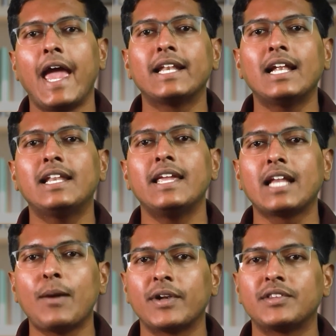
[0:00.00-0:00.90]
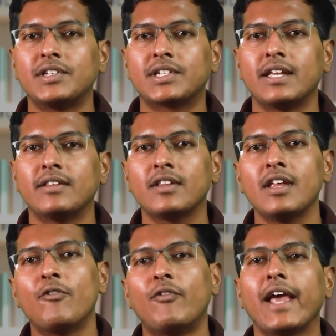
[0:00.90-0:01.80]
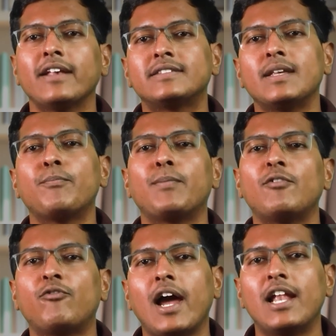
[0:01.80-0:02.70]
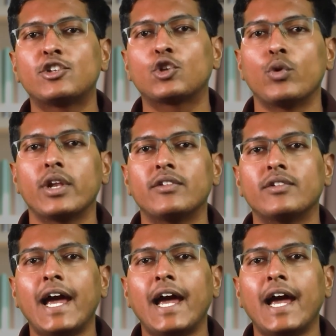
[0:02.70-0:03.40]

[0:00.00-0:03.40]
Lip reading: Handle data persistence via simple file storage.